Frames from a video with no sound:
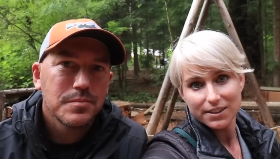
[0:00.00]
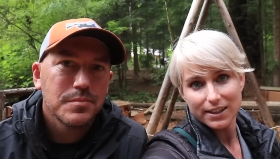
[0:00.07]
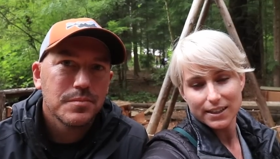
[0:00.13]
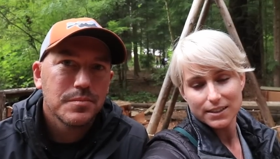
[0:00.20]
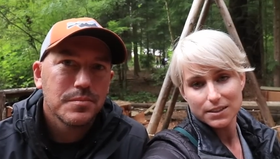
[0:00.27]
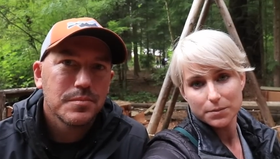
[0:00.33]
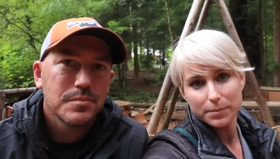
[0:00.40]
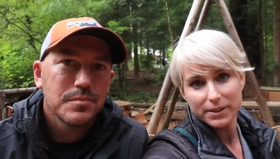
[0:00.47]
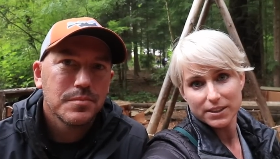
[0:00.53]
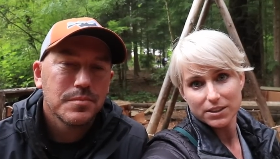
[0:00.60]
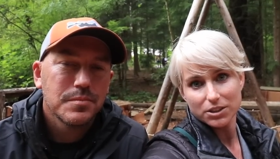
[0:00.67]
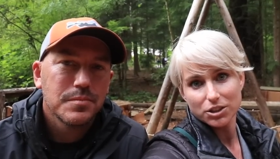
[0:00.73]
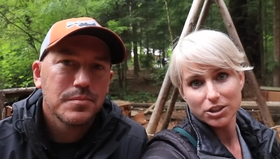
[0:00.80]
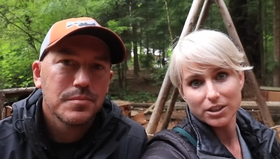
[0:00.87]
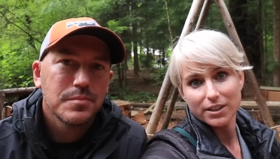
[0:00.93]
Speaker 1: their
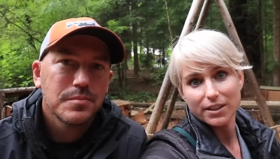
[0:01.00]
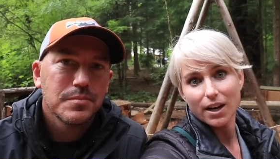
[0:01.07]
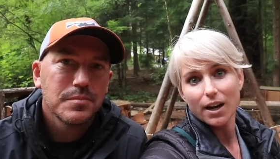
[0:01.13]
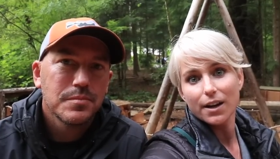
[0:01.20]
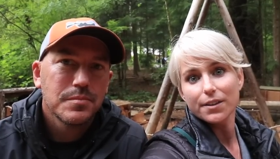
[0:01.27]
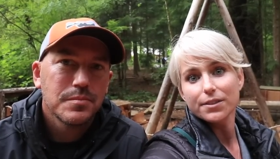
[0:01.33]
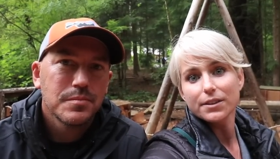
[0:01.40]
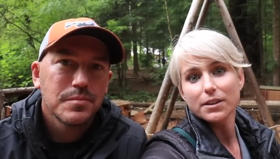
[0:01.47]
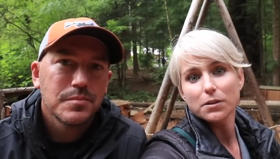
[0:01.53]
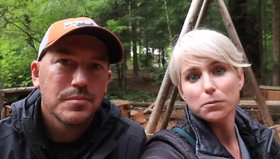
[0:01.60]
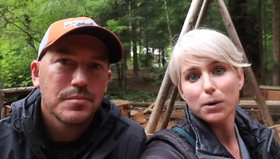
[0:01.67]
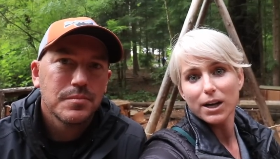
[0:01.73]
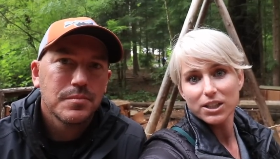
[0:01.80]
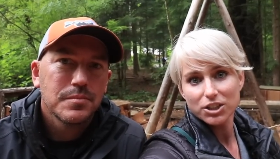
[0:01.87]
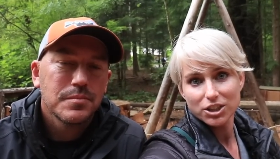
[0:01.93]
expedition on the
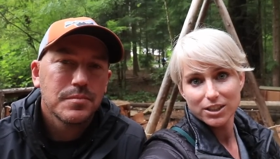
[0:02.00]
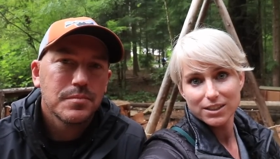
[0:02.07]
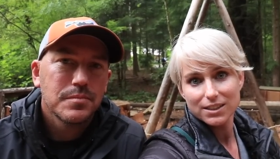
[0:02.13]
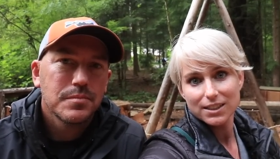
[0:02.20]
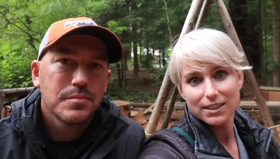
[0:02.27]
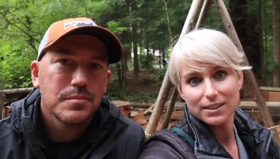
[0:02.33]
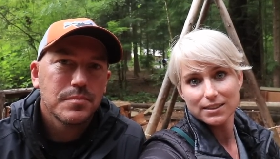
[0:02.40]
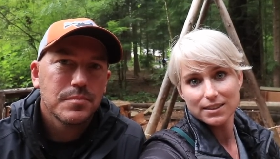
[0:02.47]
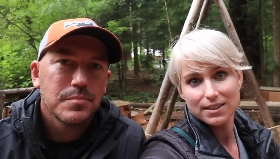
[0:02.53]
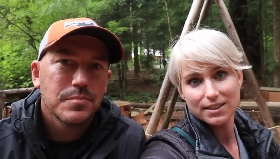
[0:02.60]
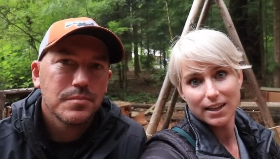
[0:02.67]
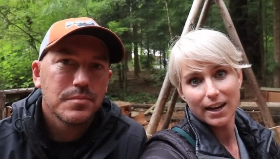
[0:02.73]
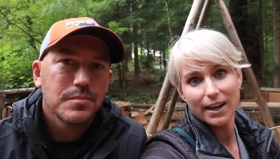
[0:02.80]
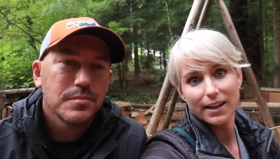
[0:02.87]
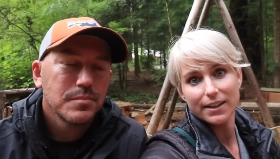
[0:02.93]
Washington
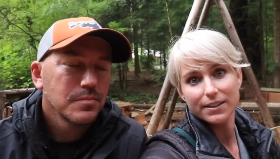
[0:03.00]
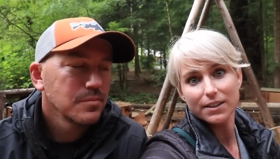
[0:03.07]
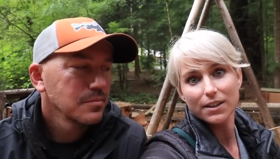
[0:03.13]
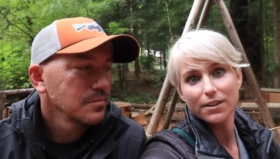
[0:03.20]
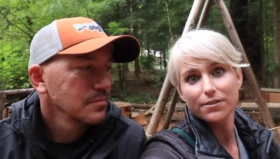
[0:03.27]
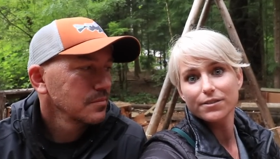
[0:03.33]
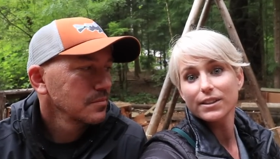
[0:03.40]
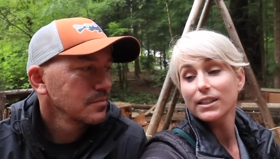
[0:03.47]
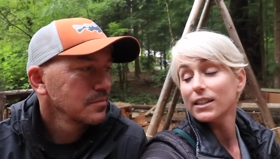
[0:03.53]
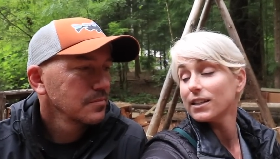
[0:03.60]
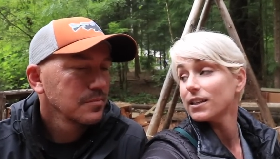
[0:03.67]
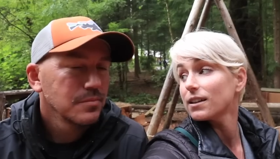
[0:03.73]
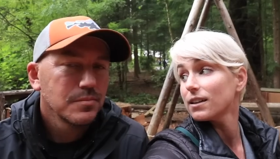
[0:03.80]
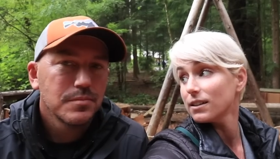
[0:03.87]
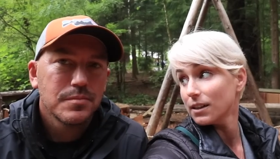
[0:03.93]
side of
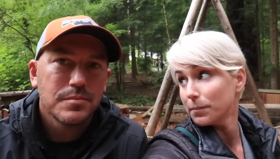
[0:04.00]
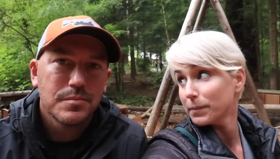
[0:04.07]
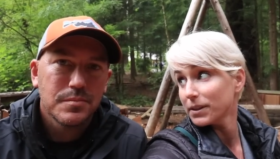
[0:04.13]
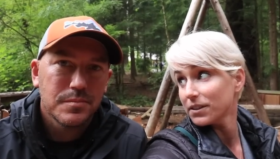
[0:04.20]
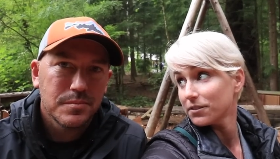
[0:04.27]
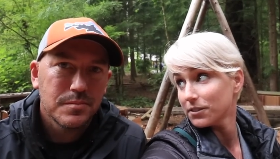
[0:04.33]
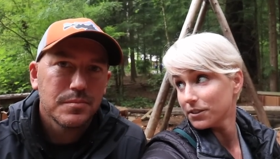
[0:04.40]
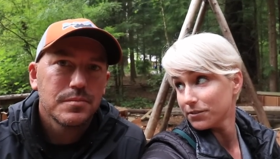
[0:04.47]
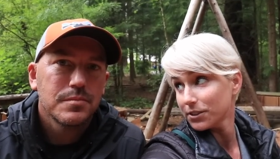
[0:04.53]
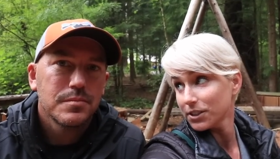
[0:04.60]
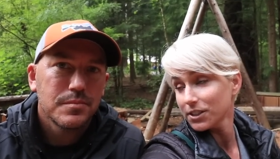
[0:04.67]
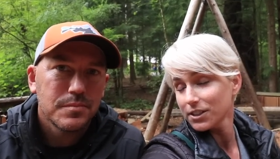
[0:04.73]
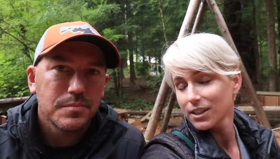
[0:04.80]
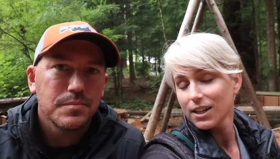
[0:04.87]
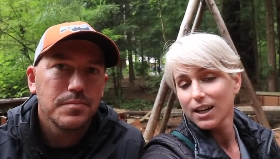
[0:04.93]
the Columbia
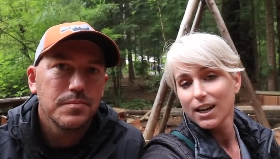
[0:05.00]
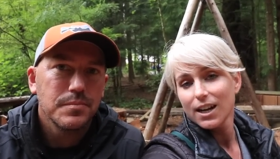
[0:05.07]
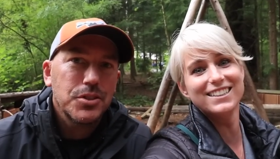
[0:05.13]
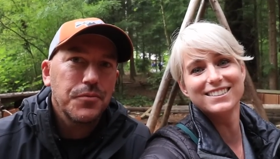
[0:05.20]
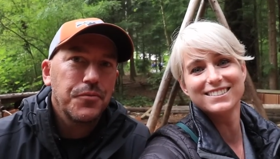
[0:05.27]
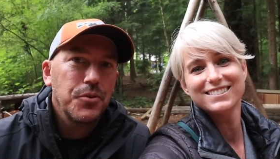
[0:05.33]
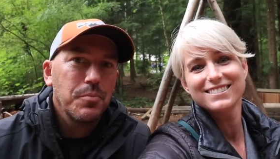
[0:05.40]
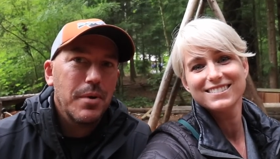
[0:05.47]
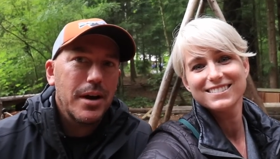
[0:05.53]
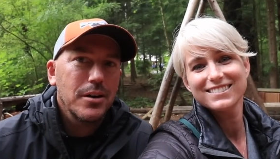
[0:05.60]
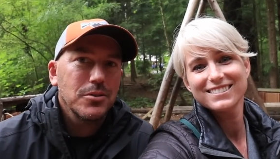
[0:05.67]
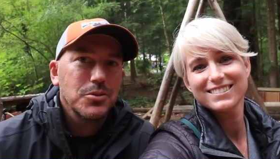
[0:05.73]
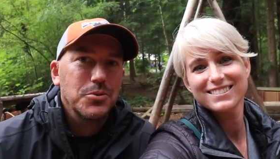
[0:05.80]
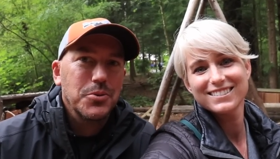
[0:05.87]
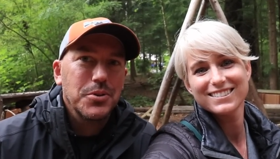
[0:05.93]
River.
Speaker 2: Hmm. Just a few
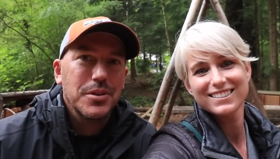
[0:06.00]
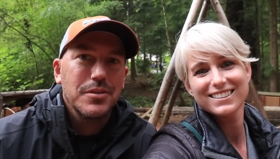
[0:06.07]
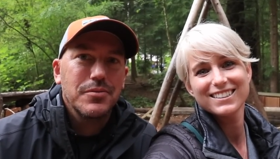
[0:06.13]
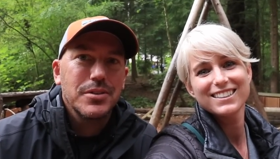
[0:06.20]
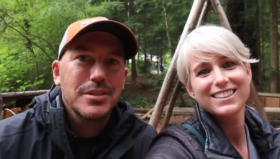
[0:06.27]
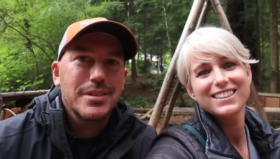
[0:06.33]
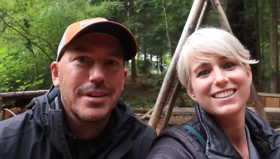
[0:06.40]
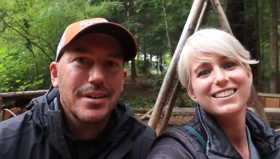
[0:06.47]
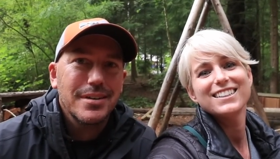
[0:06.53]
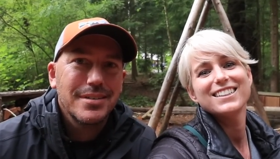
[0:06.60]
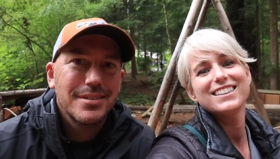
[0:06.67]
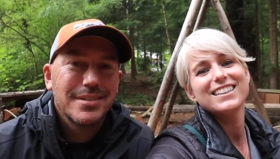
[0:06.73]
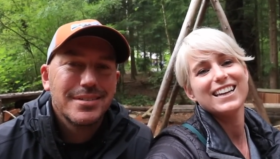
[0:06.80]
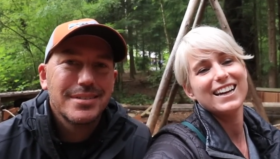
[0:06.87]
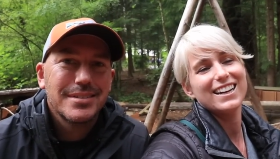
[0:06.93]
miles north of us here.
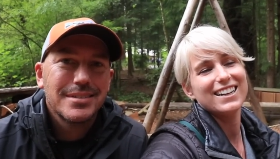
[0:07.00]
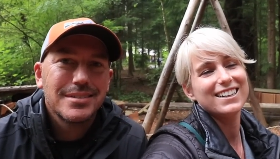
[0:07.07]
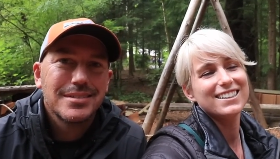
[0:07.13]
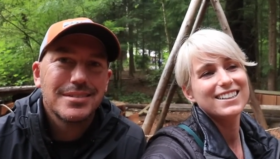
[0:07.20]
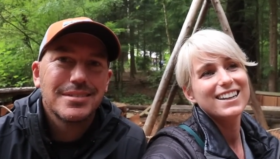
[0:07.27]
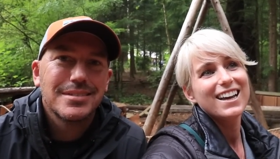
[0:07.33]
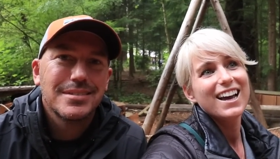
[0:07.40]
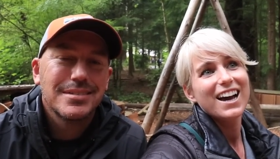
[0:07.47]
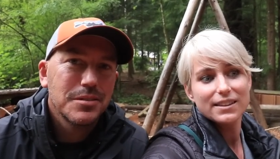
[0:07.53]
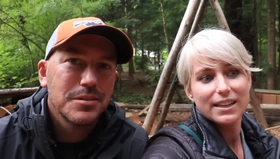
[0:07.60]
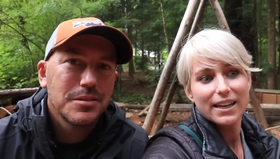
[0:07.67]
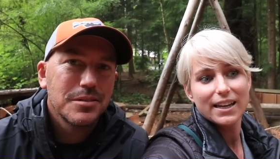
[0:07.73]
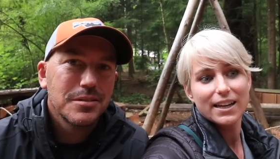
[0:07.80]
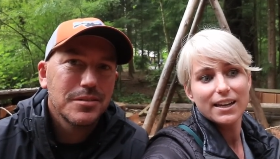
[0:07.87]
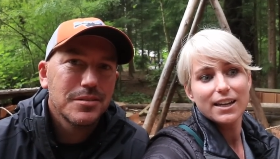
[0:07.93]
Speaker 1: Yeah.
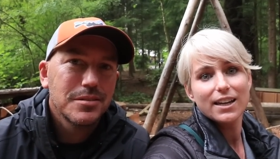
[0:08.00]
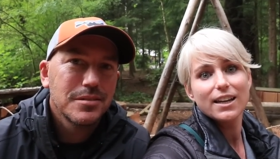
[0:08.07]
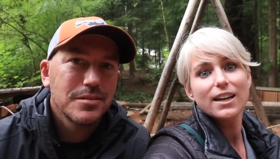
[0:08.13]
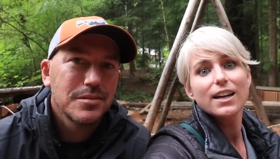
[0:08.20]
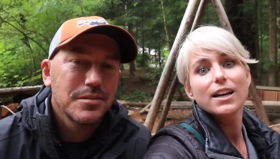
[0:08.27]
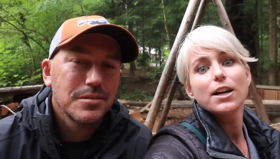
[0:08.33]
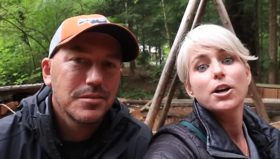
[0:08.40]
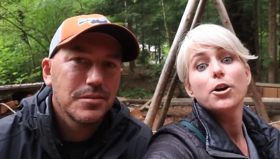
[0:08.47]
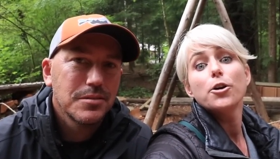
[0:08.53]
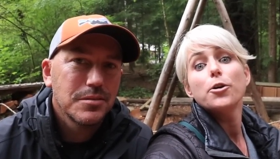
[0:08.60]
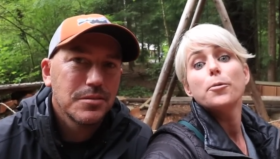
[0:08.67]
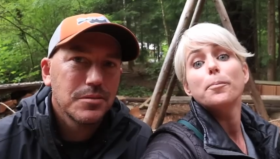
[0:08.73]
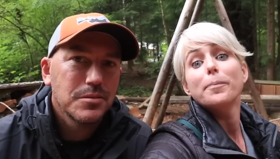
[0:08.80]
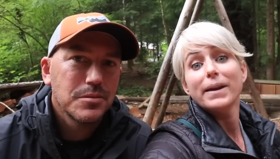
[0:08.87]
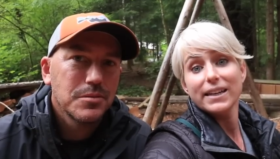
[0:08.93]
They
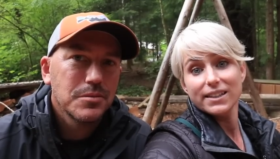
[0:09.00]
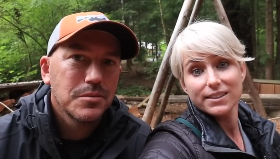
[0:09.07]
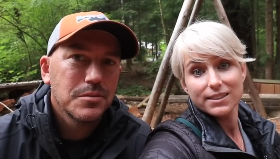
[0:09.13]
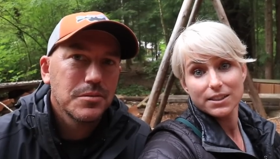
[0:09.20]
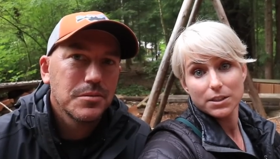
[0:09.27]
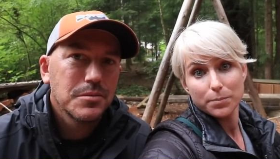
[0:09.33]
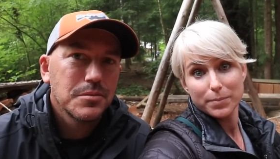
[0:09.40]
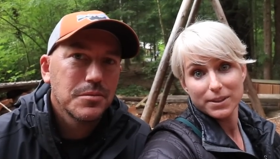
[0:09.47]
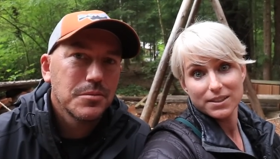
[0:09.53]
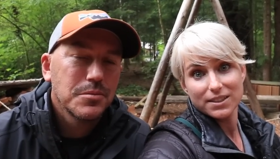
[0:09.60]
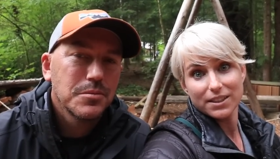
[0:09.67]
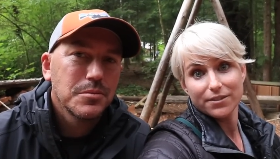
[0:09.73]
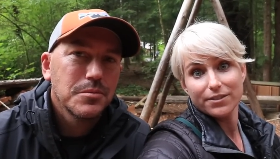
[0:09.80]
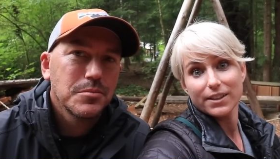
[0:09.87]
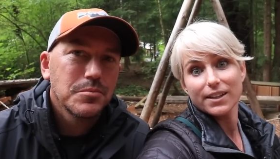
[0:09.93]
made it to the
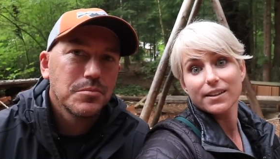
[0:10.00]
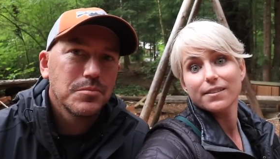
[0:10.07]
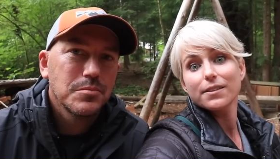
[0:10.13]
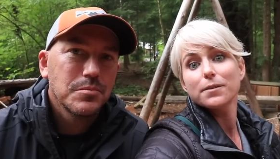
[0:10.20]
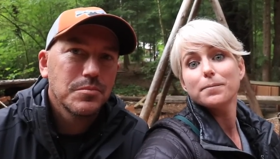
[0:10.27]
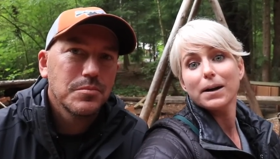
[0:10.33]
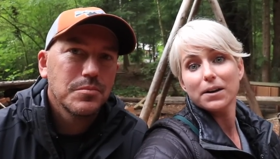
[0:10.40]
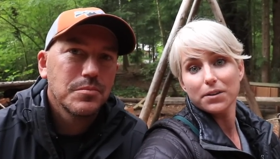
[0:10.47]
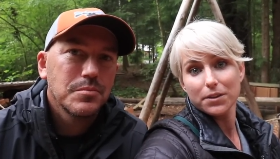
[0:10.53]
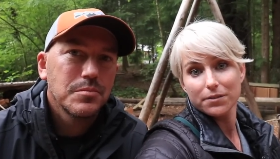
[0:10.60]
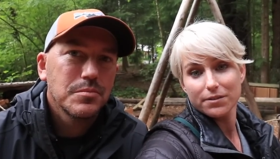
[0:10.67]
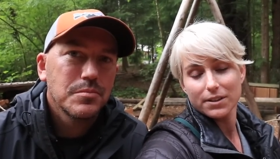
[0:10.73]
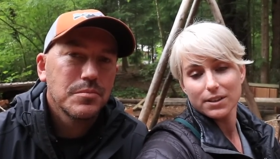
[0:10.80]
Pacific at the mouth of